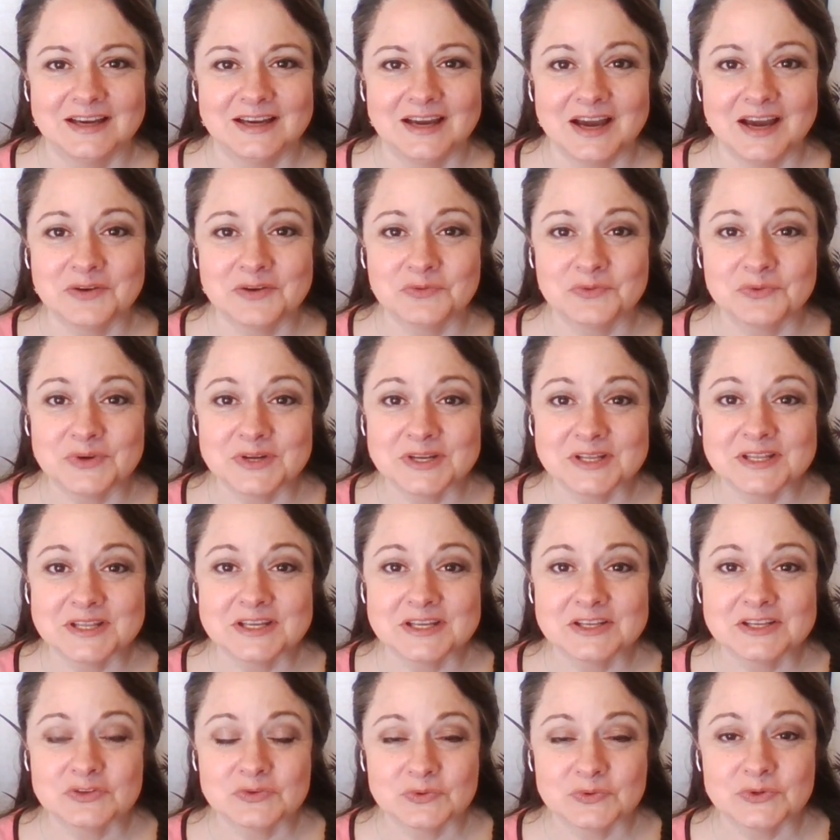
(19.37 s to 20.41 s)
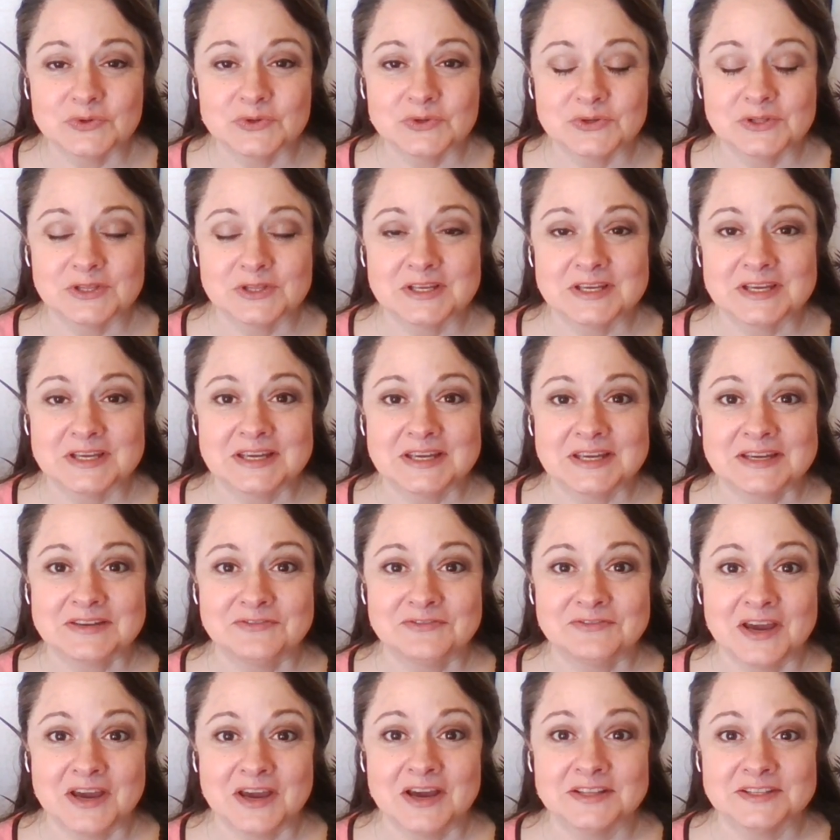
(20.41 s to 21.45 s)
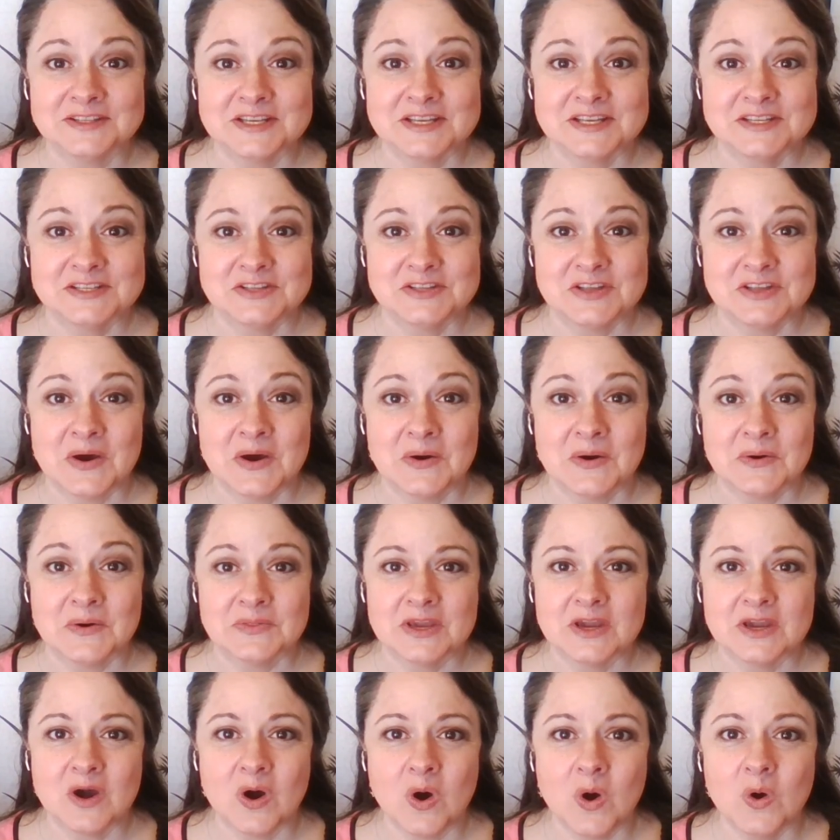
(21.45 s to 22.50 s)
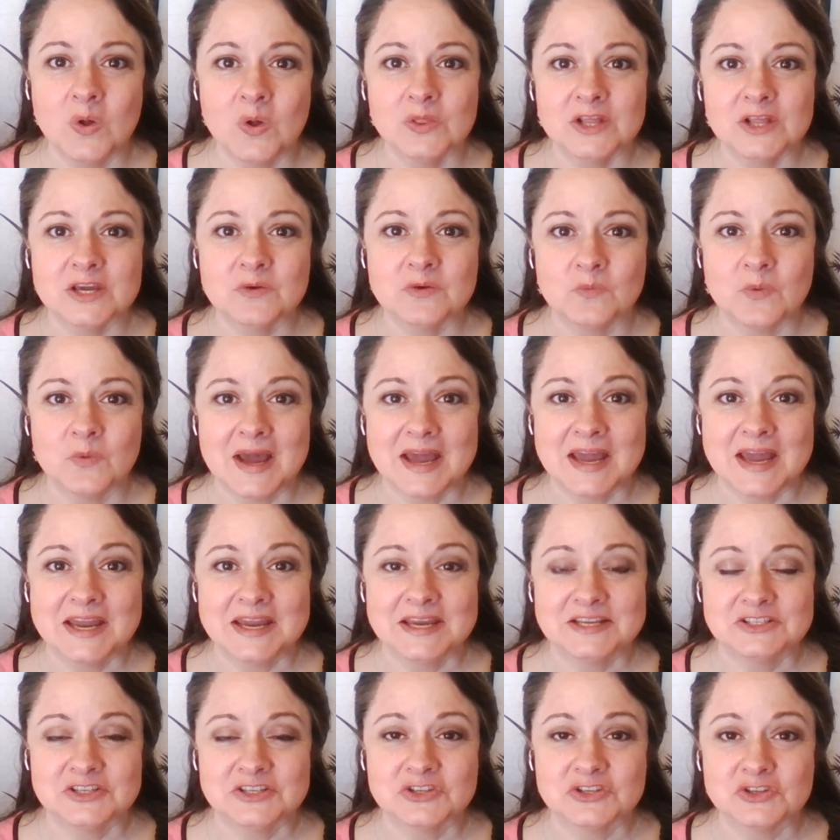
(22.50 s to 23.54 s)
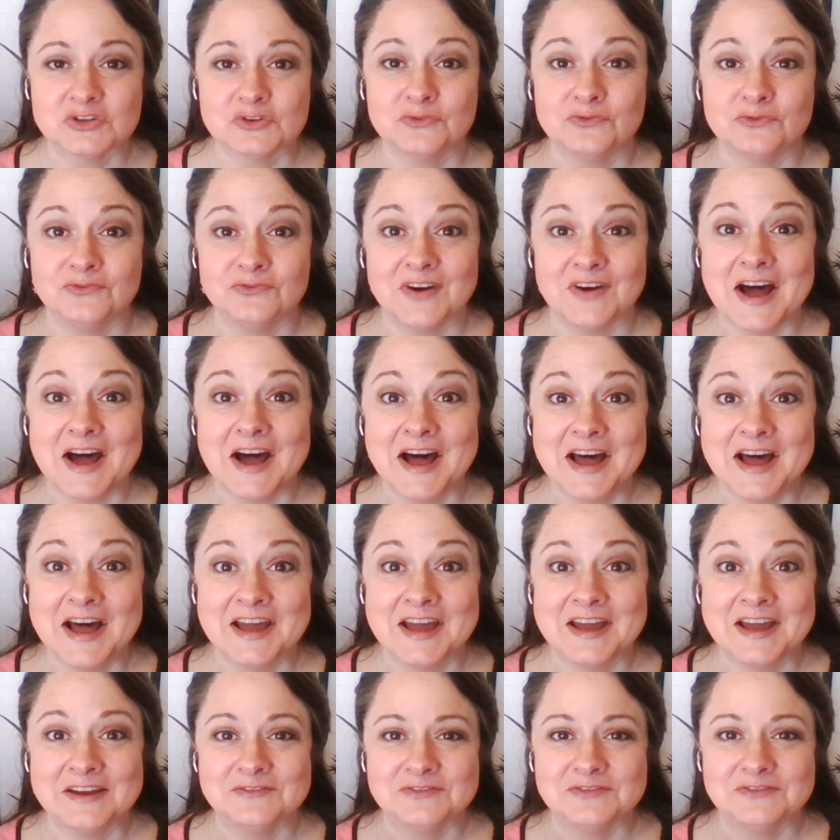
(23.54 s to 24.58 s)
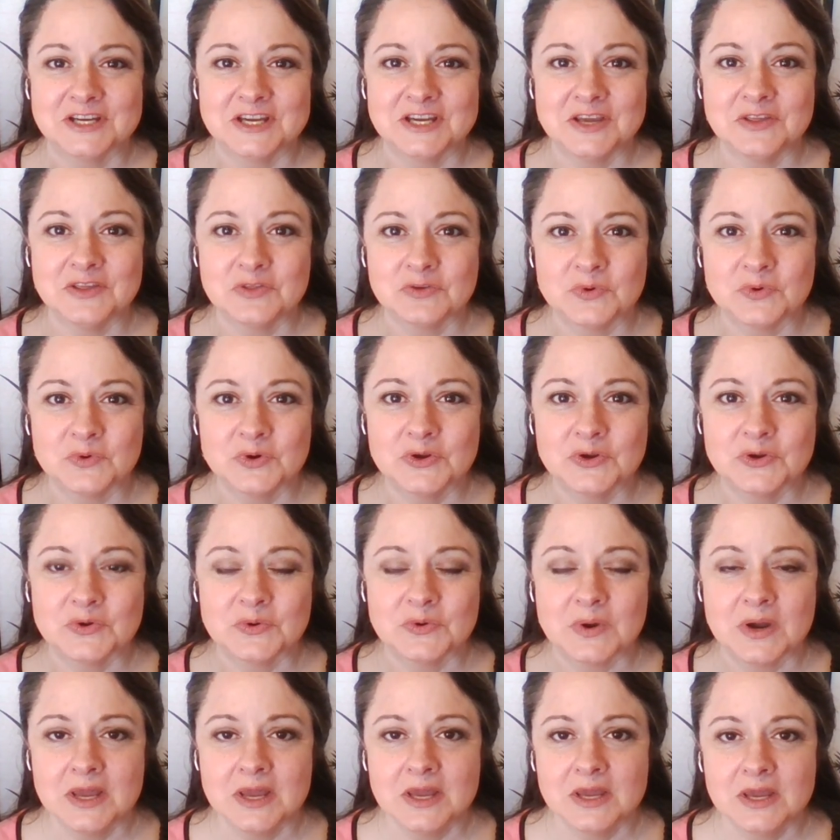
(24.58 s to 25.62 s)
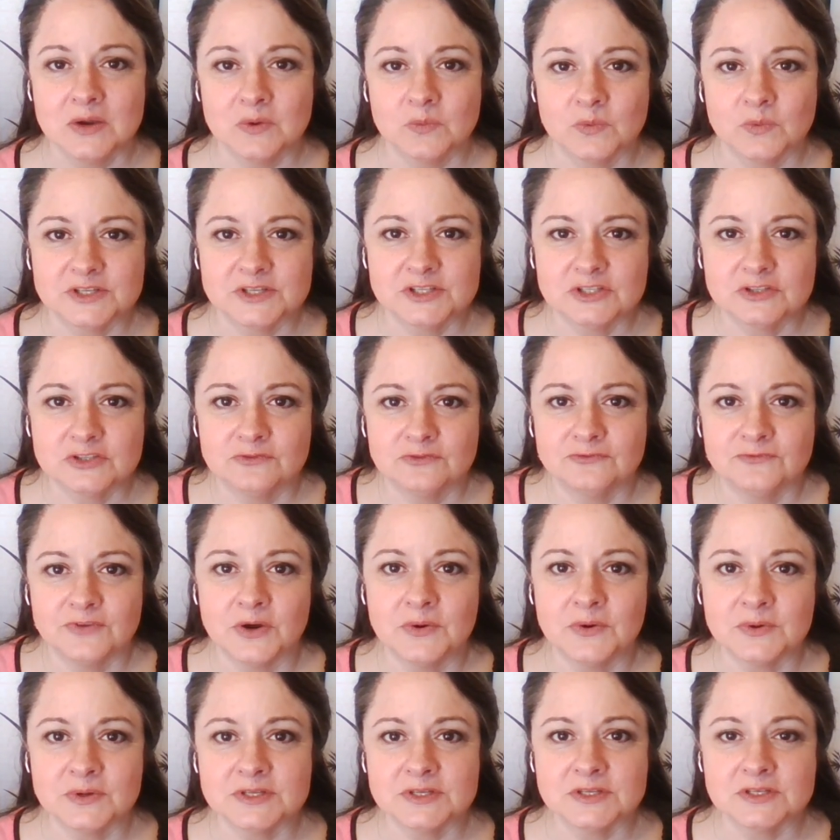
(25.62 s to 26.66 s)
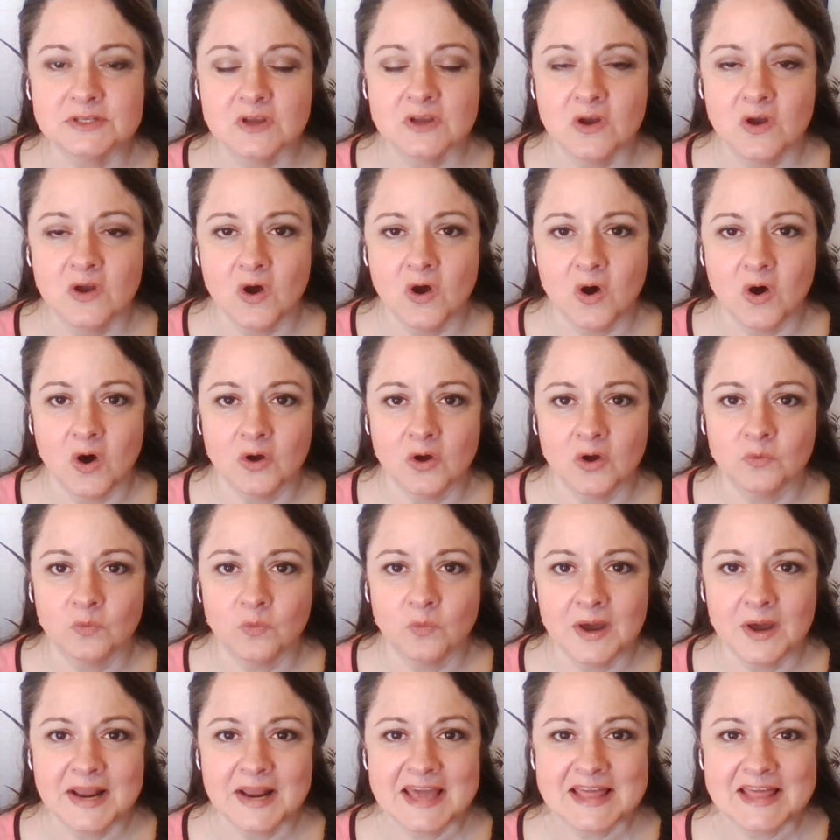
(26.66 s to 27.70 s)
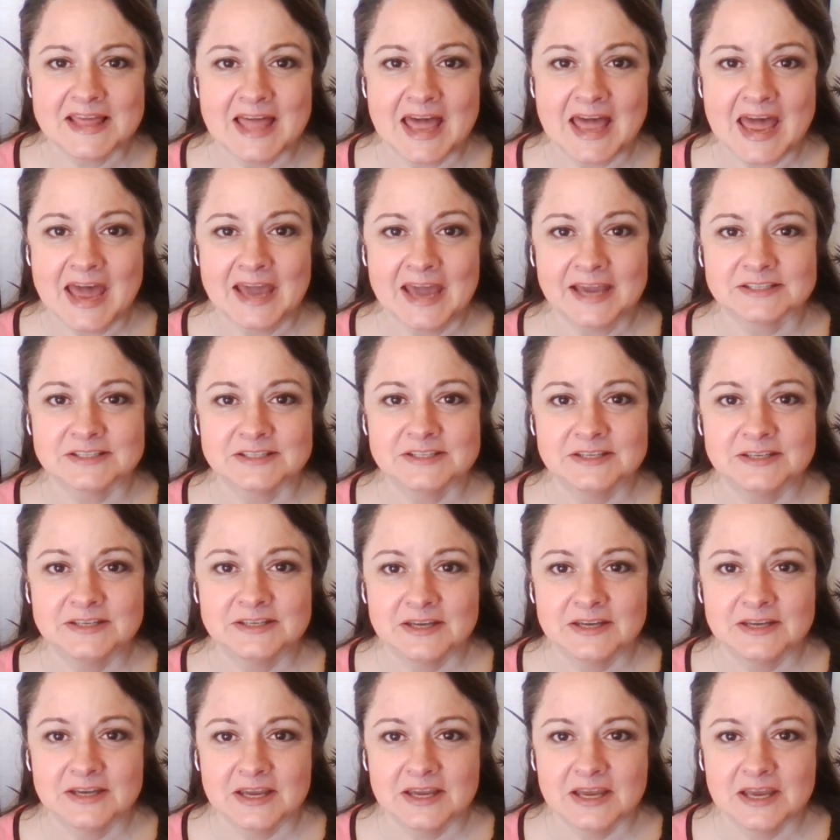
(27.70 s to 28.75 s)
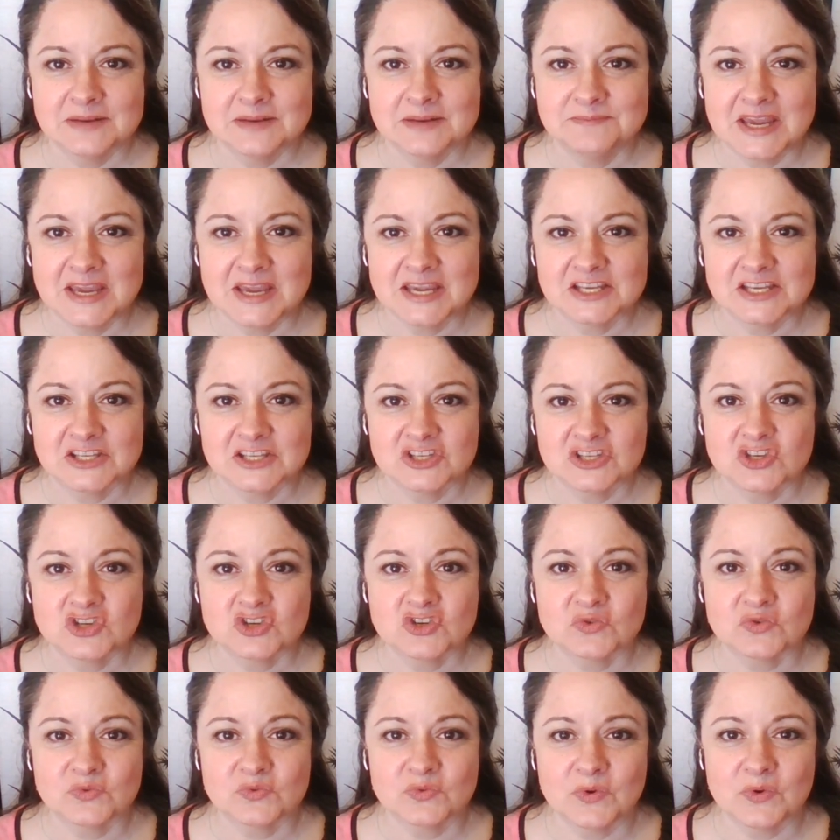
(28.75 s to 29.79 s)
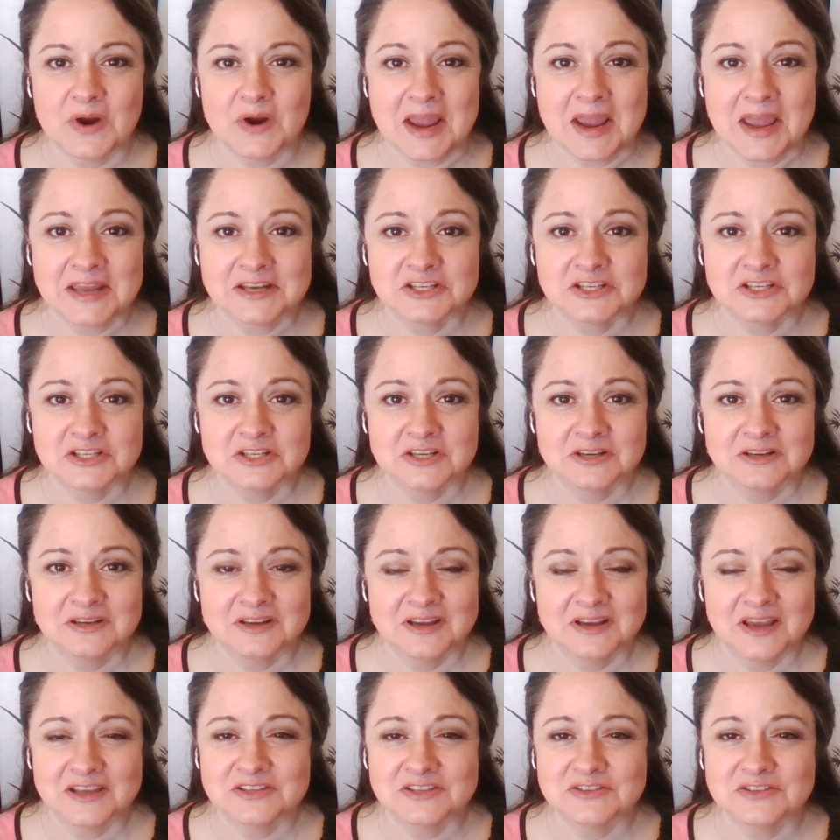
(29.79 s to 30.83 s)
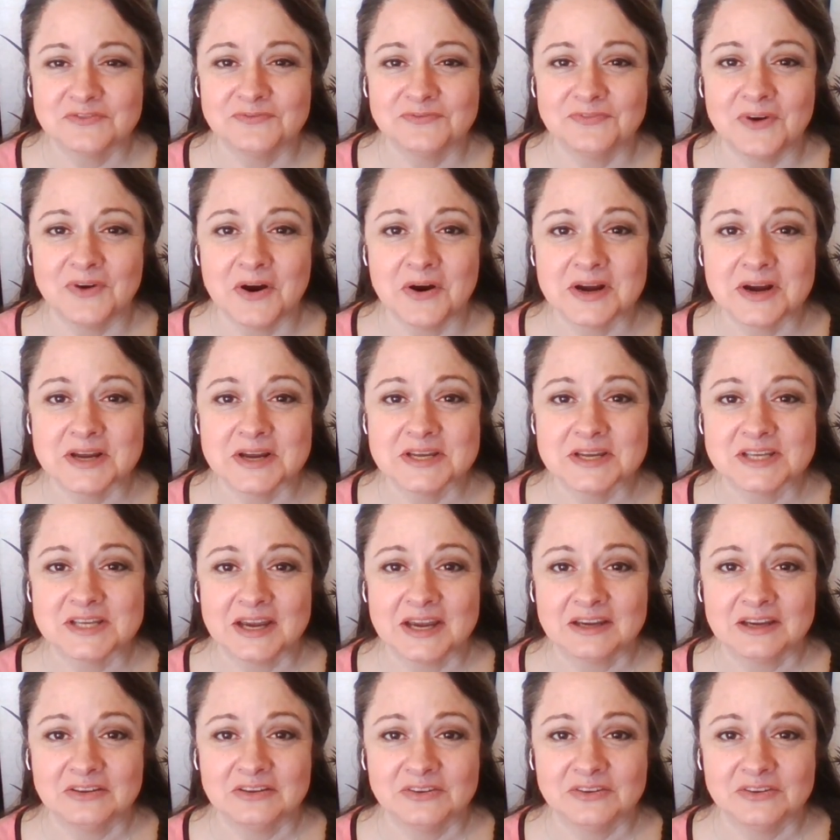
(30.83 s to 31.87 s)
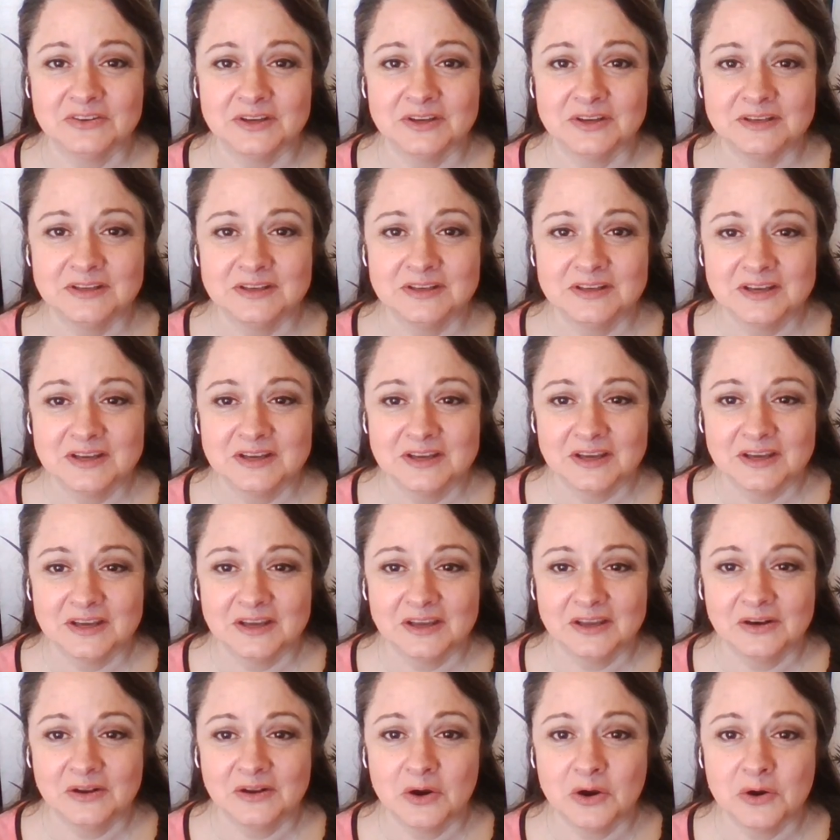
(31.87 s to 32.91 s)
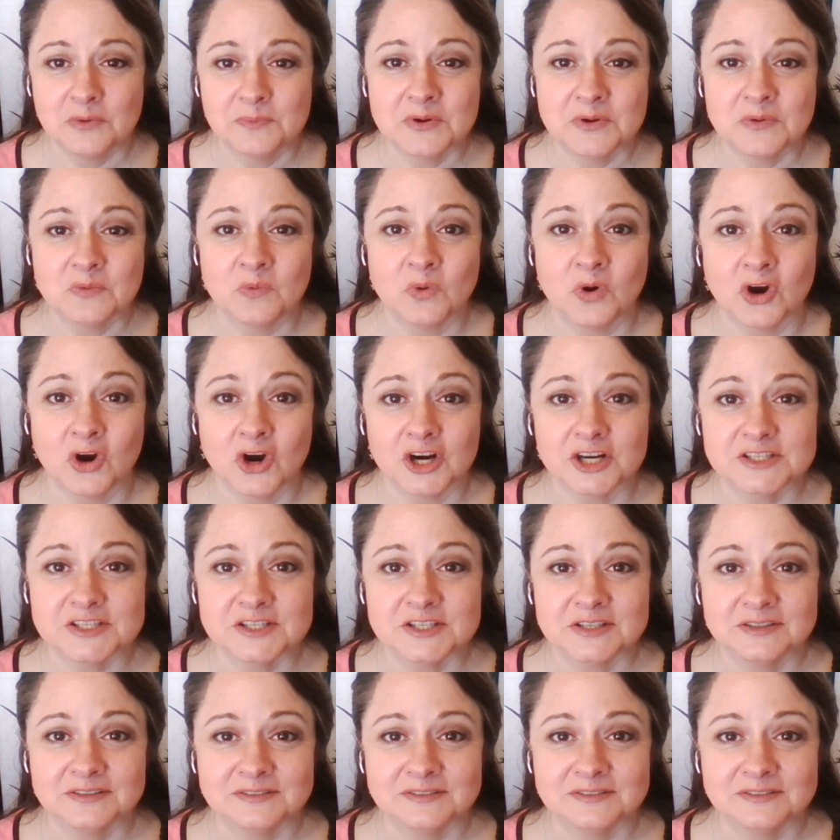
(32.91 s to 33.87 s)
I really, truly felt as though the only way to survive, to get through, was to focus on what I lacked and make it stretch as far as I could and hope it worked.